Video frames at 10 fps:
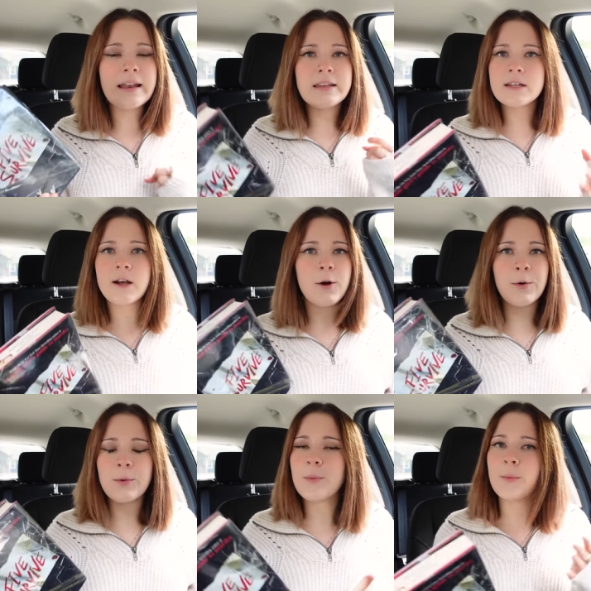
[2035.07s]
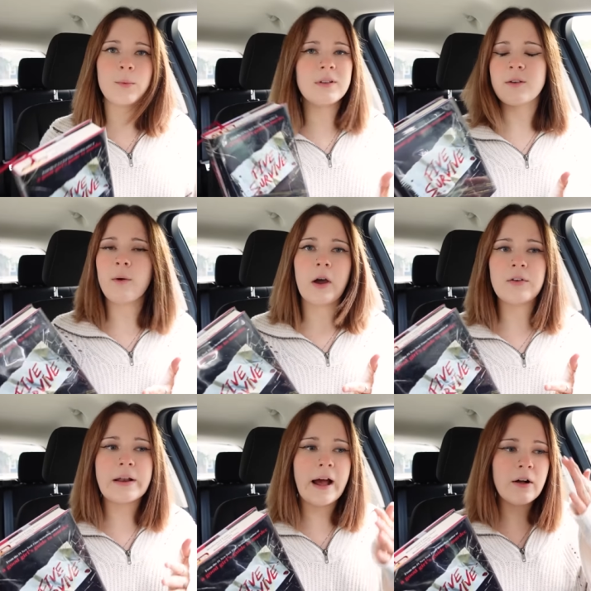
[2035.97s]
I need to know what's going on
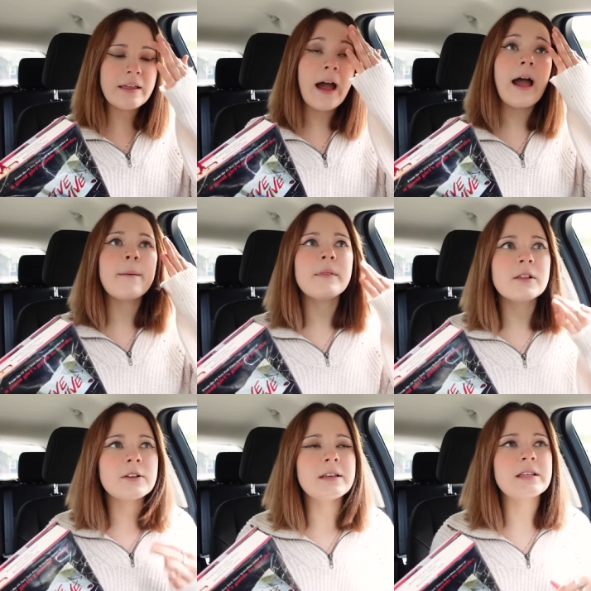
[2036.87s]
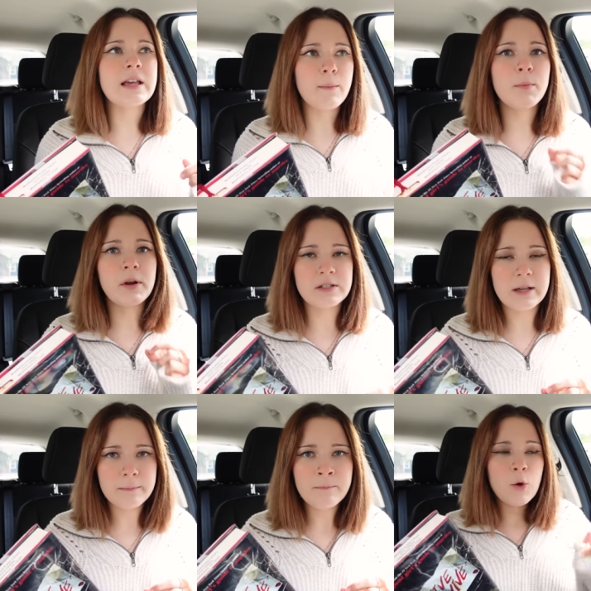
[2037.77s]
right now. Like, I am literally the type of
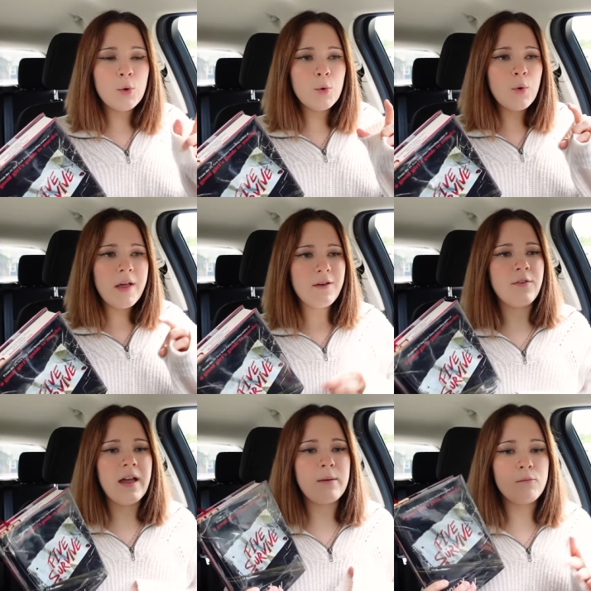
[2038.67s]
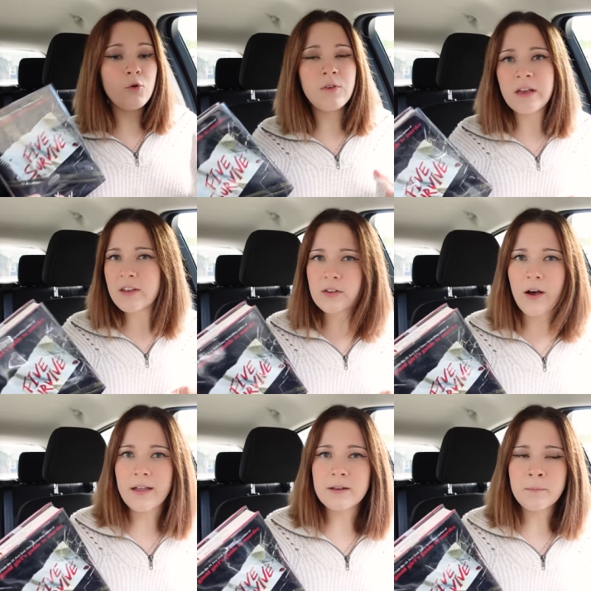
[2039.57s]
person who, if a movie is
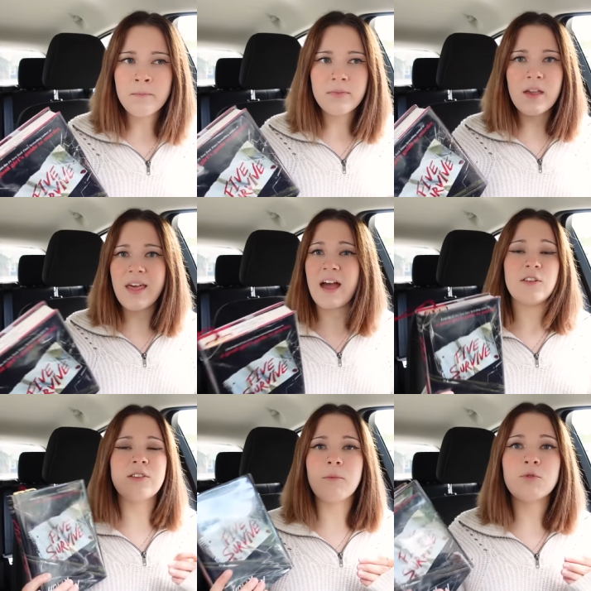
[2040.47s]
on that has some